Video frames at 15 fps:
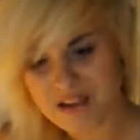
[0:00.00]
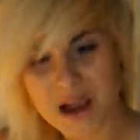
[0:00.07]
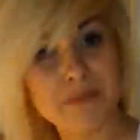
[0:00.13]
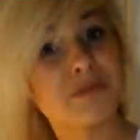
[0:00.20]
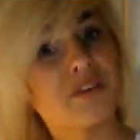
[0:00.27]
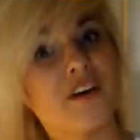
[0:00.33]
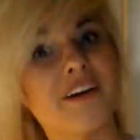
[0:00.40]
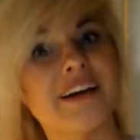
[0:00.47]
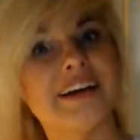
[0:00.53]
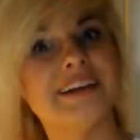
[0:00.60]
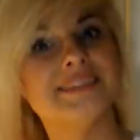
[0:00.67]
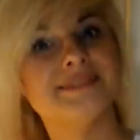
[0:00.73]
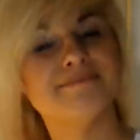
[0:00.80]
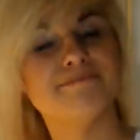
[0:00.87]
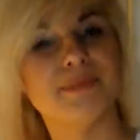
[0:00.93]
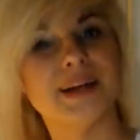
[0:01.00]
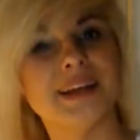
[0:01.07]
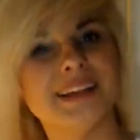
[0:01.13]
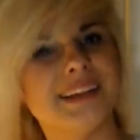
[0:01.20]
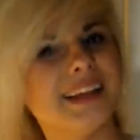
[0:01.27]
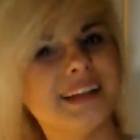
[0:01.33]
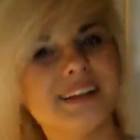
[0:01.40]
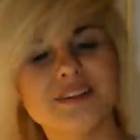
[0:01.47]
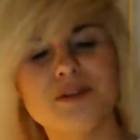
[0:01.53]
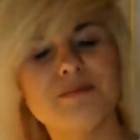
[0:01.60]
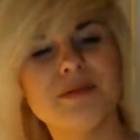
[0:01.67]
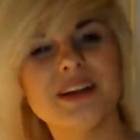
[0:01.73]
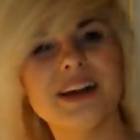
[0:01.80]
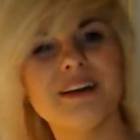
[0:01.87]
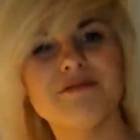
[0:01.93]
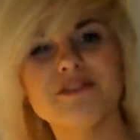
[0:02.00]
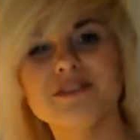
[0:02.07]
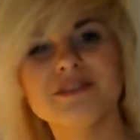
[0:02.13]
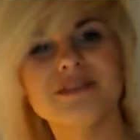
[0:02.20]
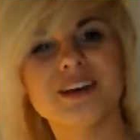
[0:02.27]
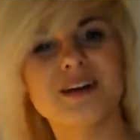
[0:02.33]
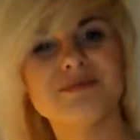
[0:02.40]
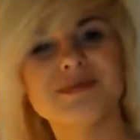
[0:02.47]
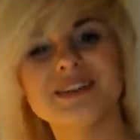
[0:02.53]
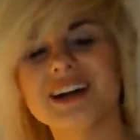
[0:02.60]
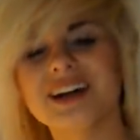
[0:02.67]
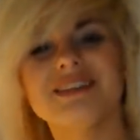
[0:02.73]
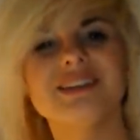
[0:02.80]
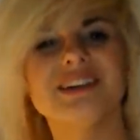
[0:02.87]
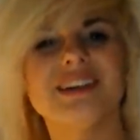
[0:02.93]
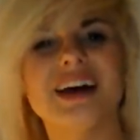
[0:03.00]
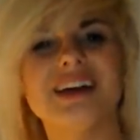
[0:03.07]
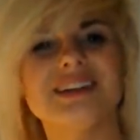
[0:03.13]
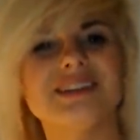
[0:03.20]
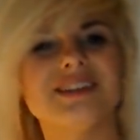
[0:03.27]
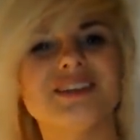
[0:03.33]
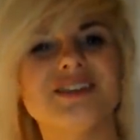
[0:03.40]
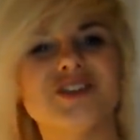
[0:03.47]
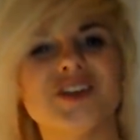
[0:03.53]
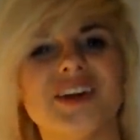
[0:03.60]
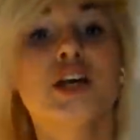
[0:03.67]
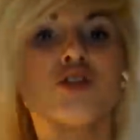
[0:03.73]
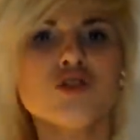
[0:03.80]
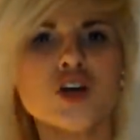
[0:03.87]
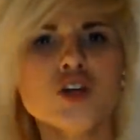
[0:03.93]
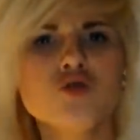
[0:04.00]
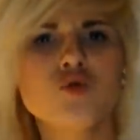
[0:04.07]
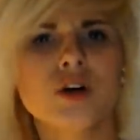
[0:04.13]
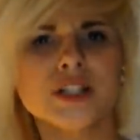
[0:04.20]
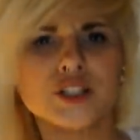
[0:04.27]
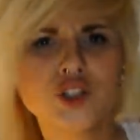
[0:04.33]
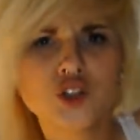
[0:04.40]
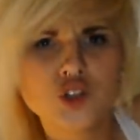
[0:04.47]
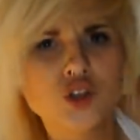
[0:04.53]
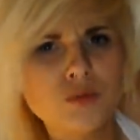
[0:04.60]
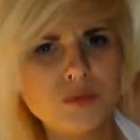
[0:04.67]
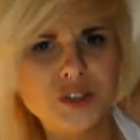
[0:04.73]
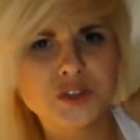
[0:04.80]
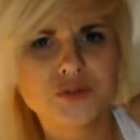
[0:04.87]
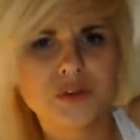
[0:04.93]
I'm sorry. But let's hope it never comes down to that decision. Thank you guys so much for